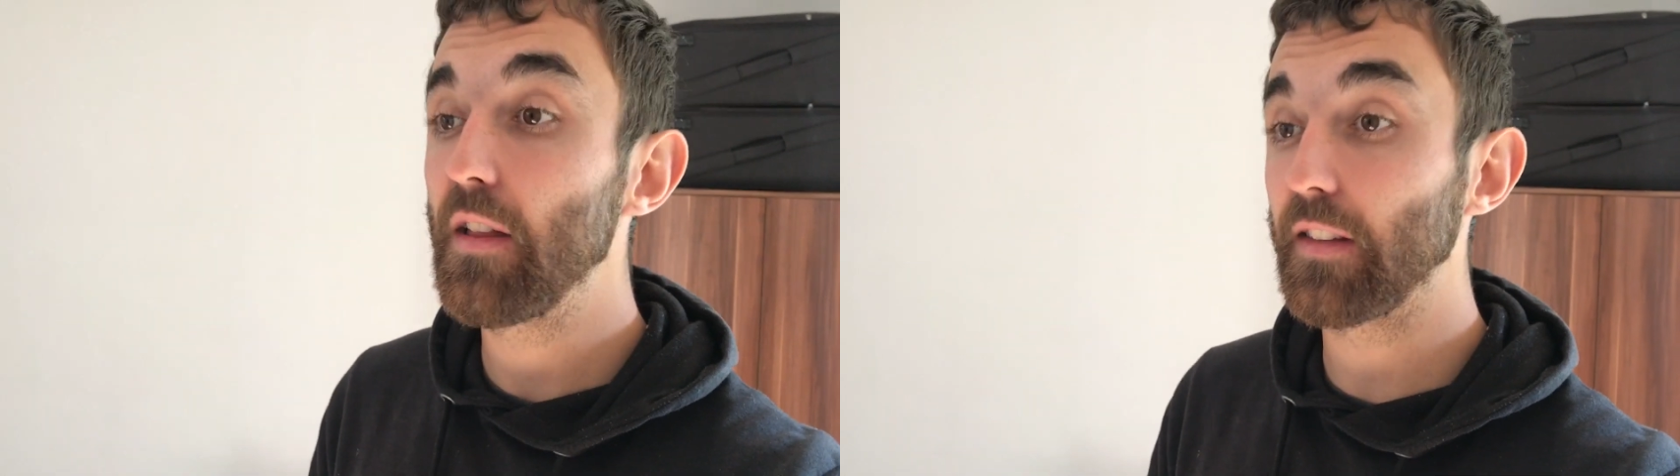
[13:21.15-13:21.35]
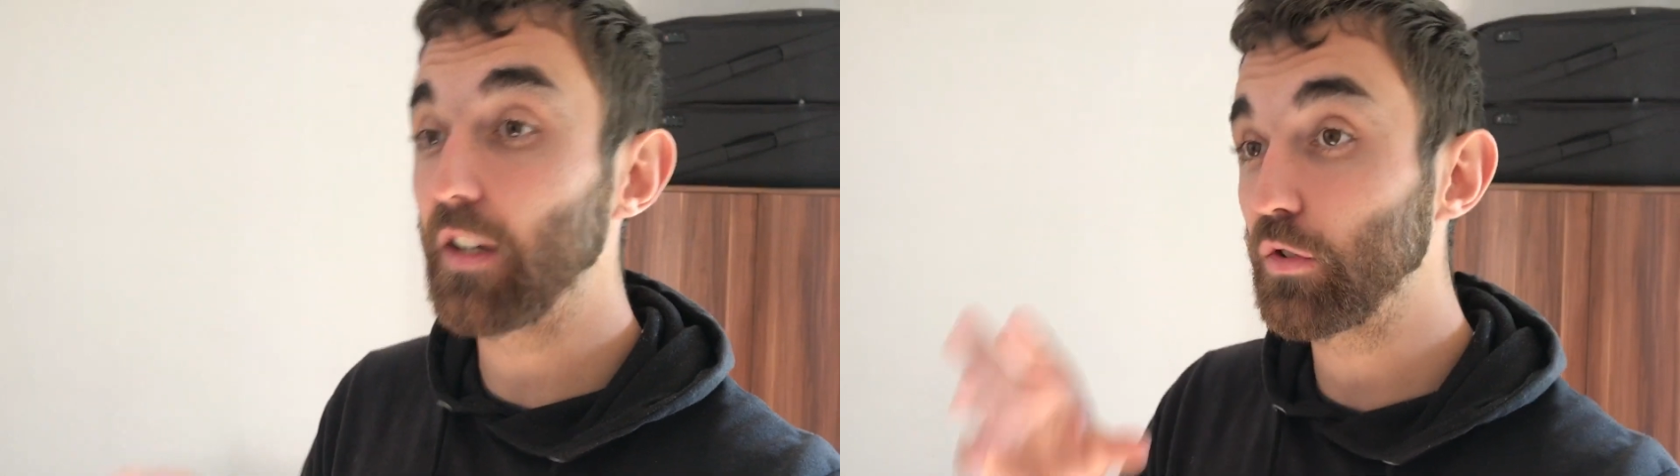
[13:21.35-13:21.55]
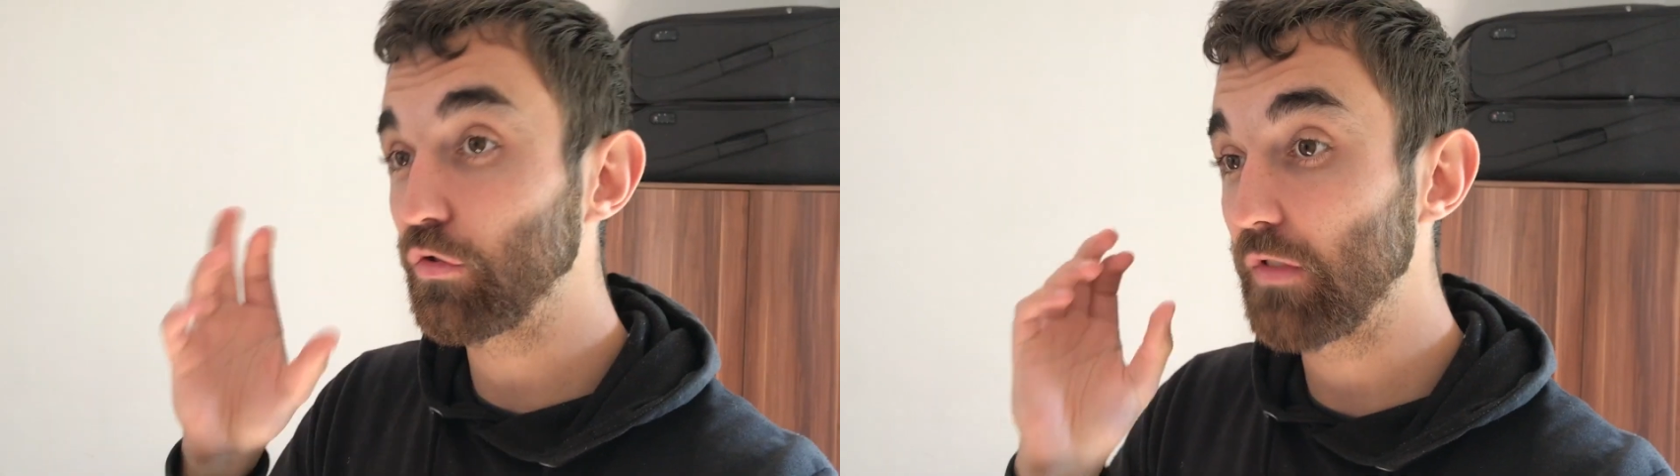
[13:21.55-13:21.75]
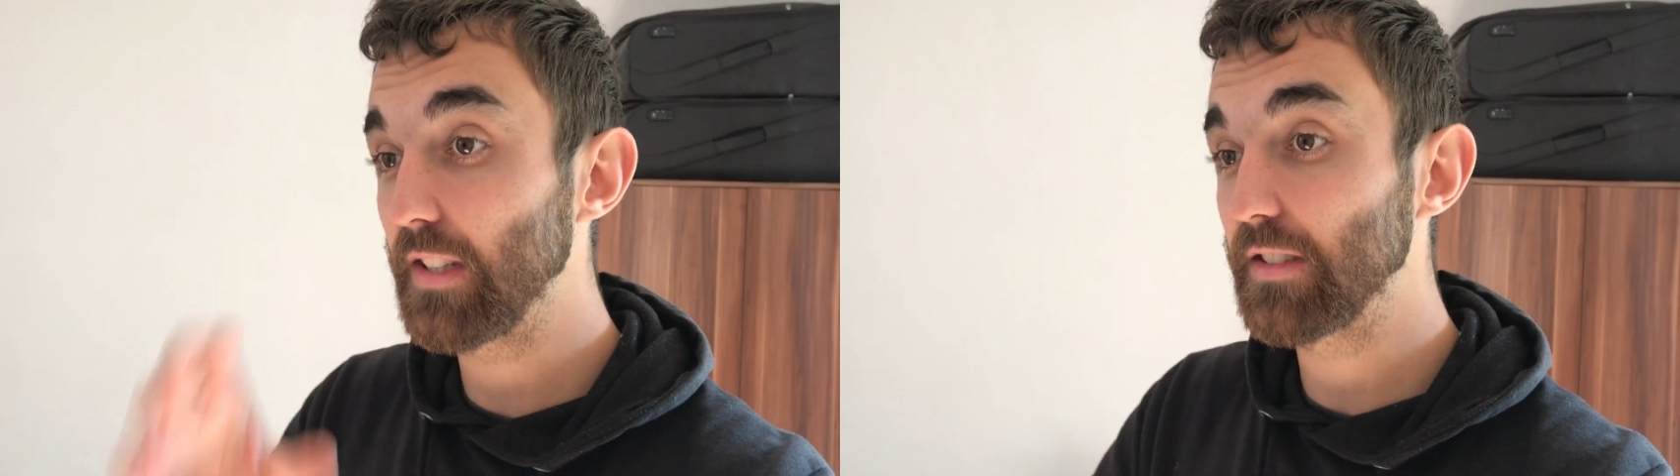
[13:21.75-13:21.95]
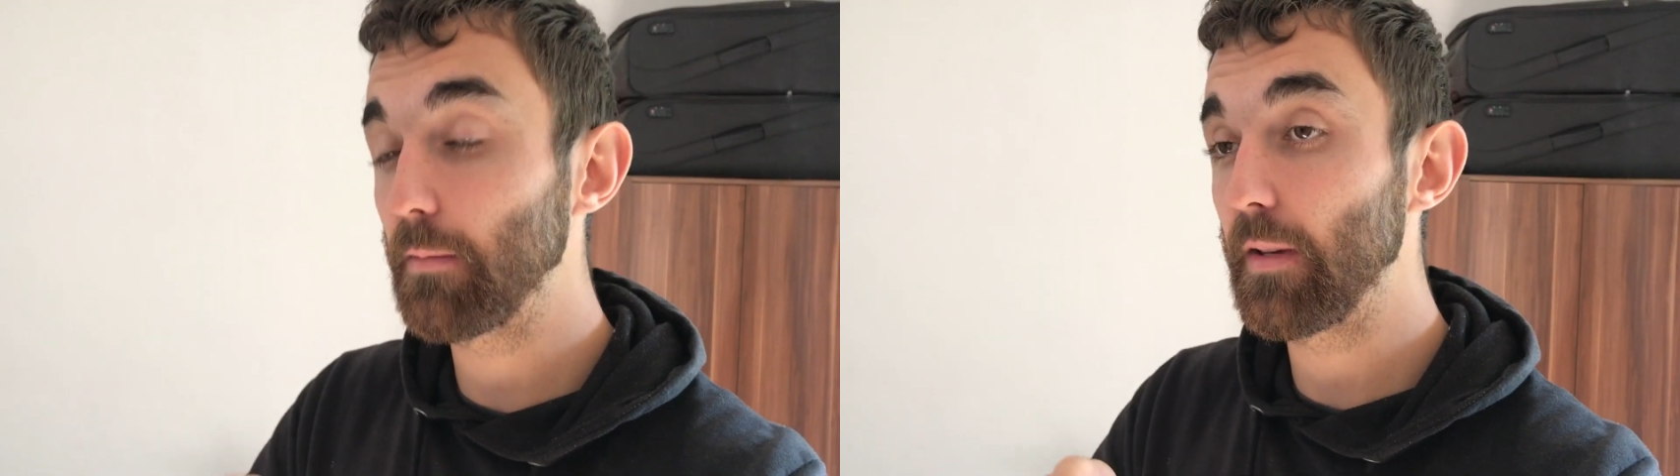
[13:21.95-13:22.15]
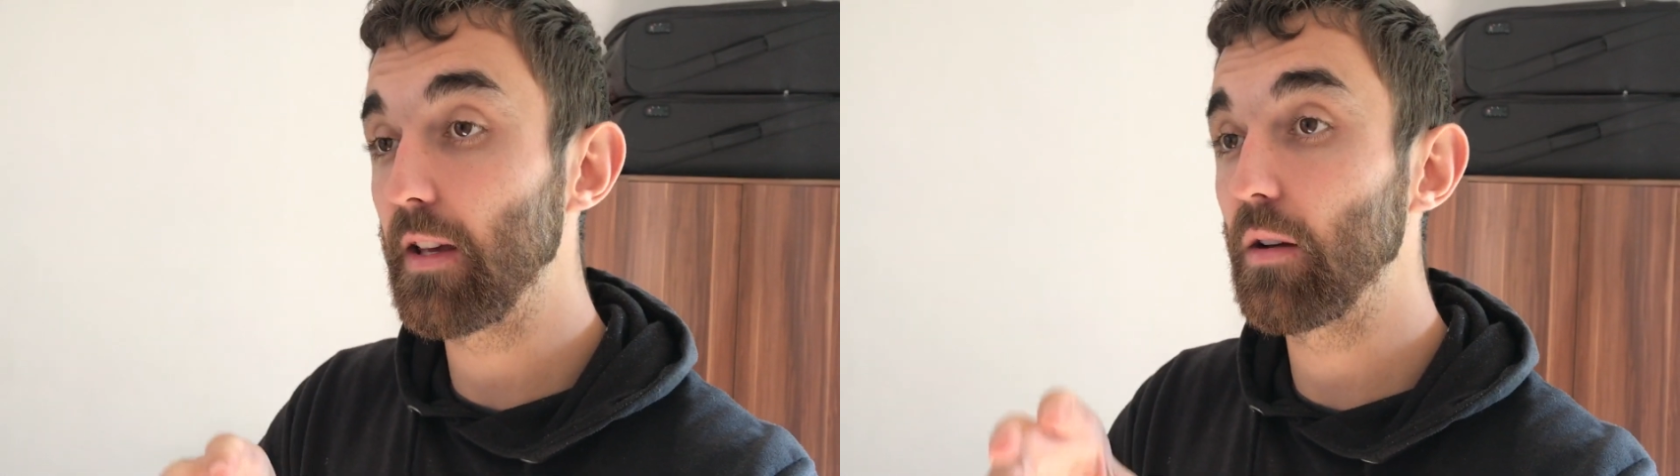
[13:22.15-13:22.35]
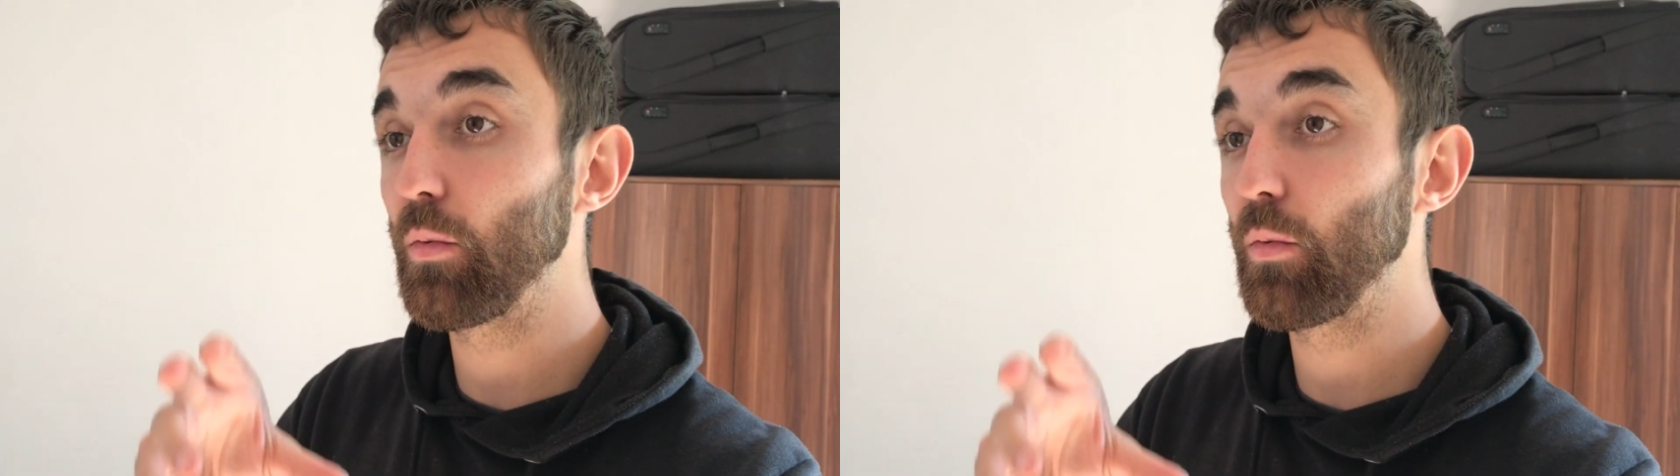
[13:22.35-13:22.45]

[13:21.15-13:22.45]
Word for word: Then I'll just rest a bit,